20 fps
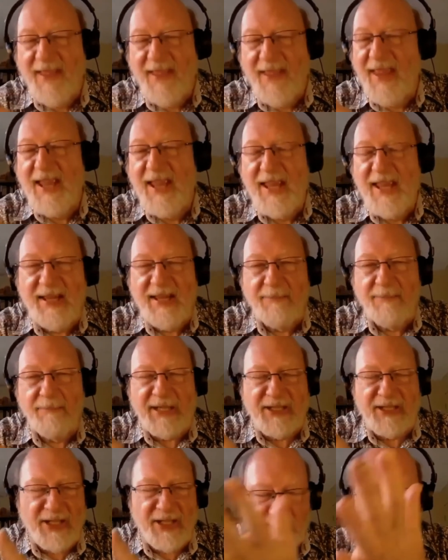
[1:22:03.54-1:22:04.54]
because
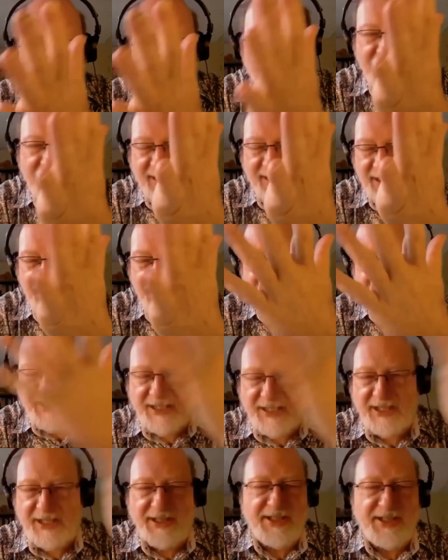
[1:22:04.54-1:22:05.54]
many
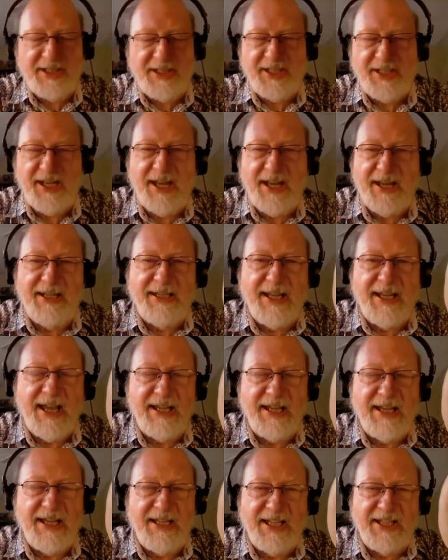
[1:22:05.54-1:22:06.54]
lichens, I guess
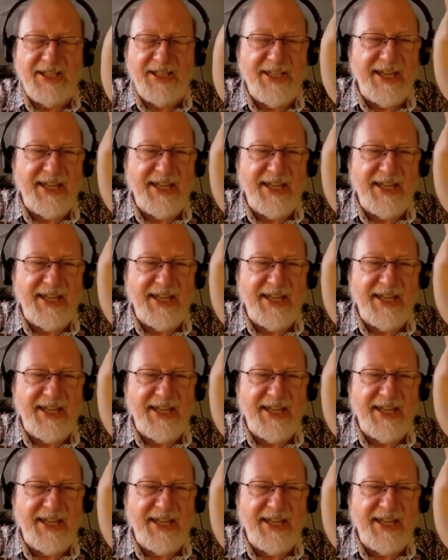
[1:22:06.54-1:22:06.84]
I